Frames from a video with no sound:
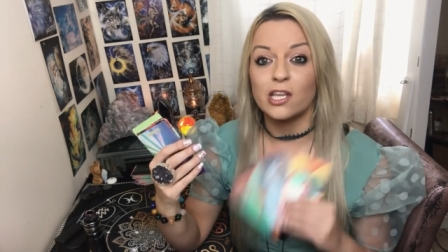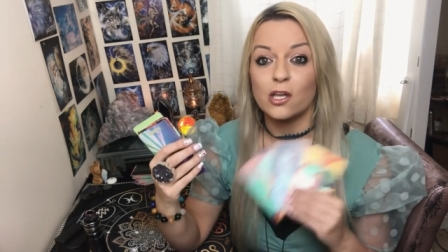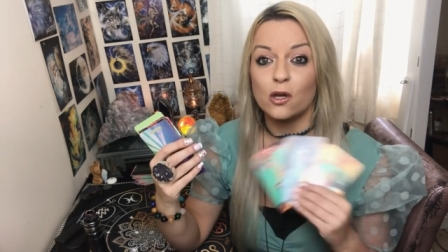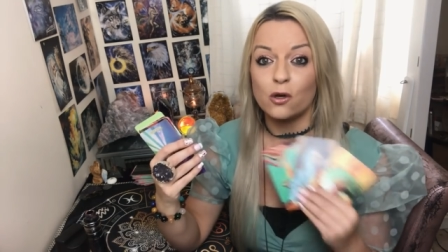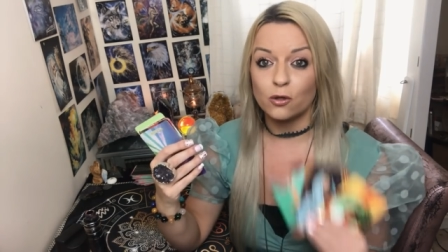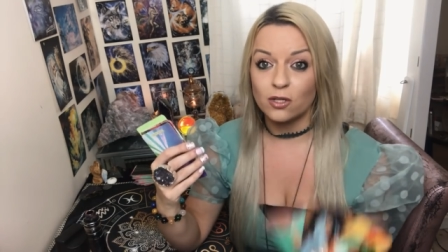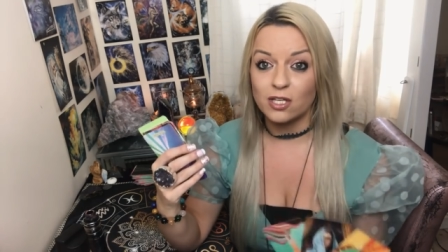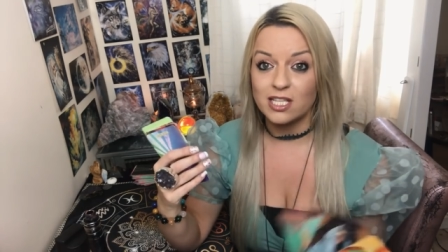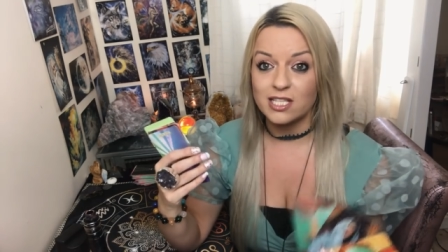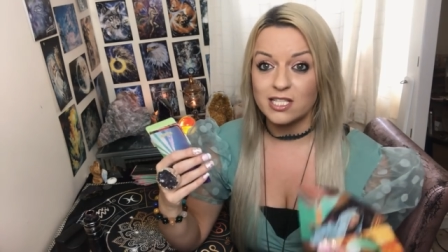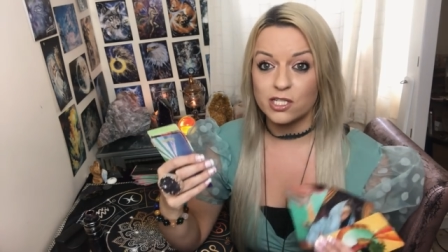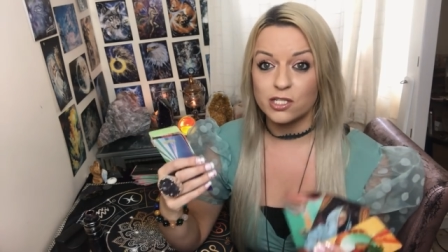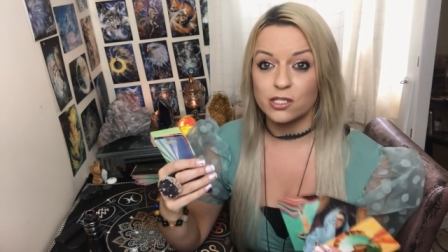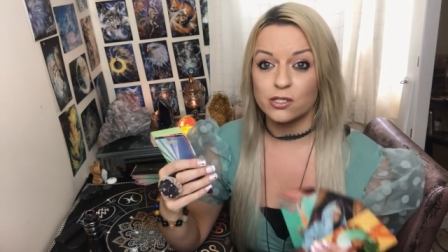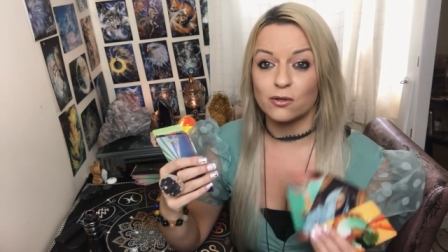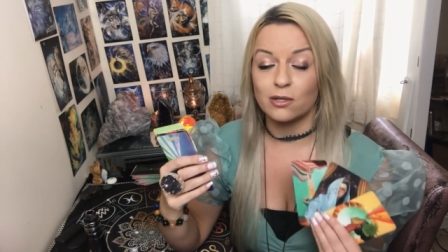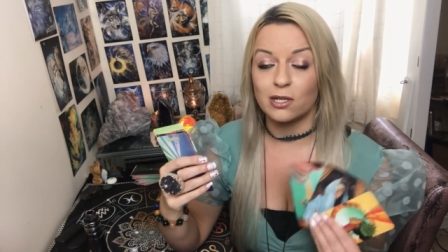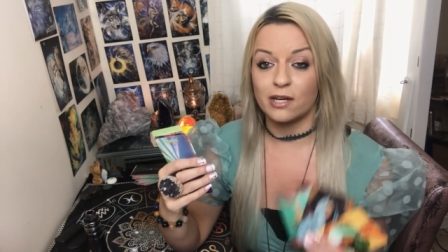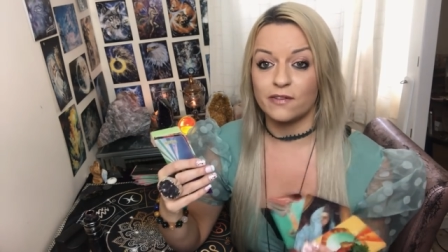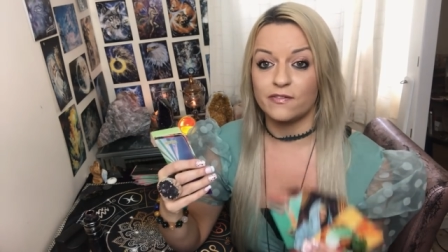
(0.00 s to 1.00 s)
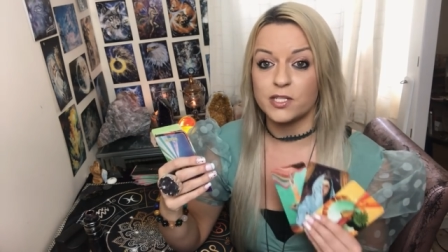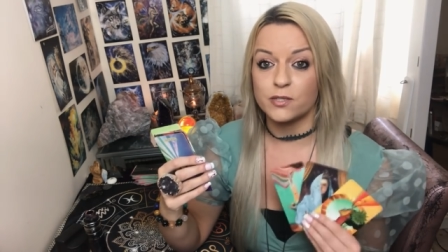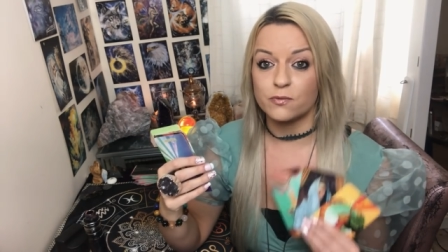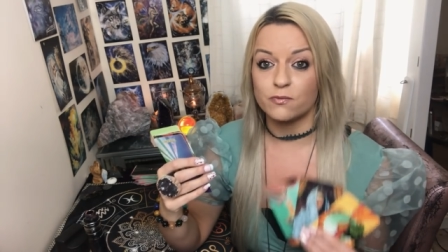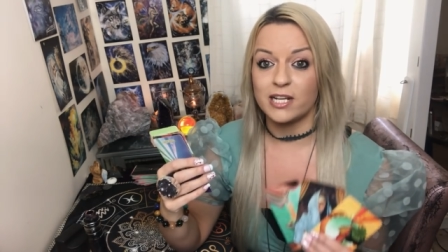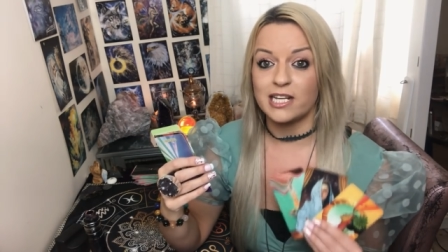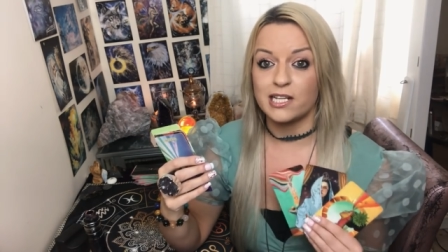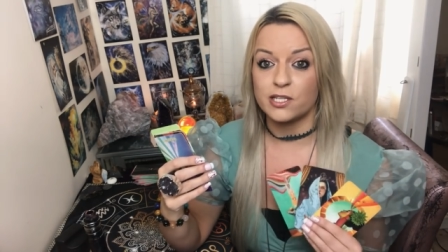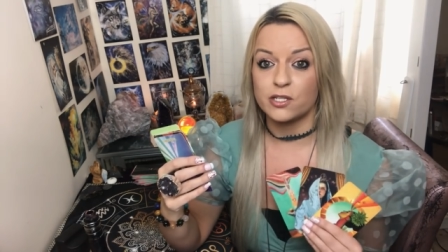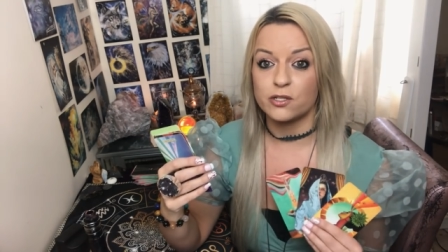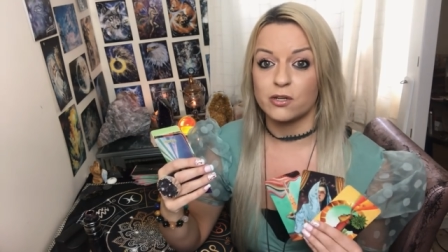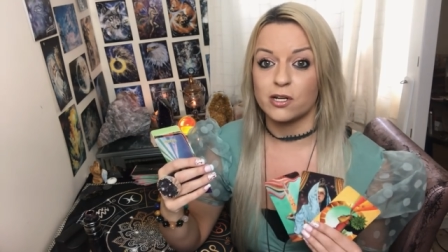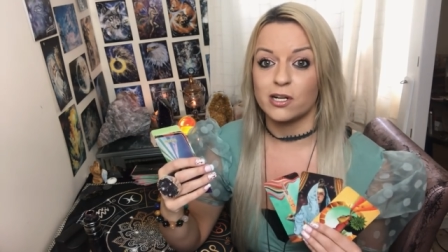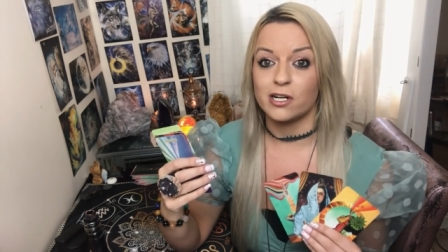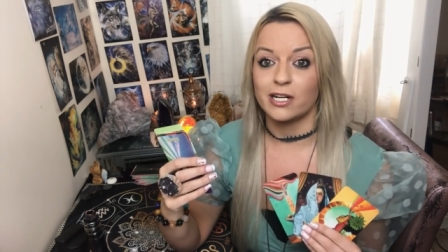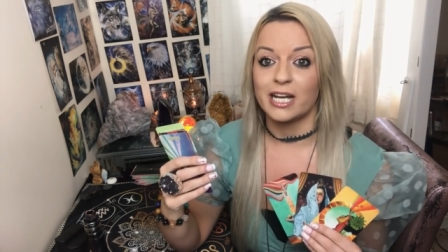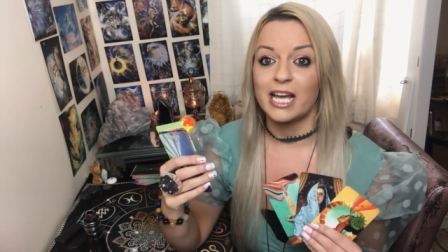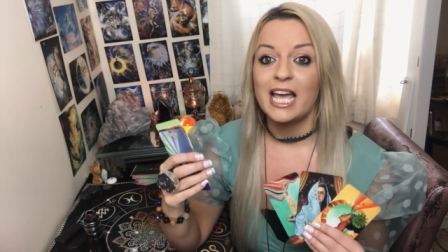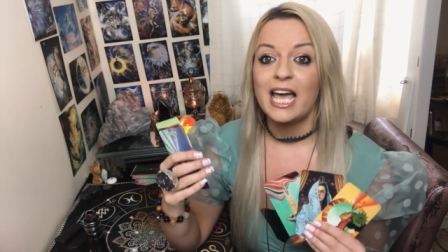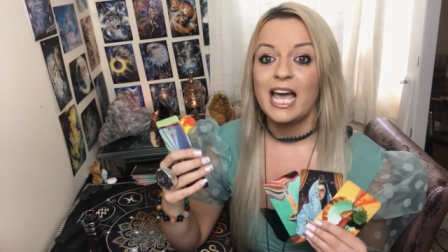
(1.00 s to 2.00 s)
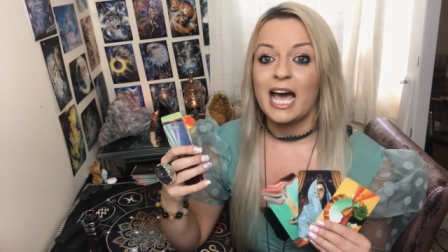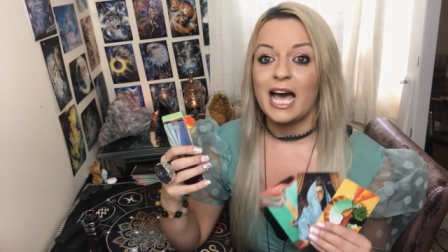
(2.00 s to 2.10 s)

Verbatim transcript: the unconditional love is really strong.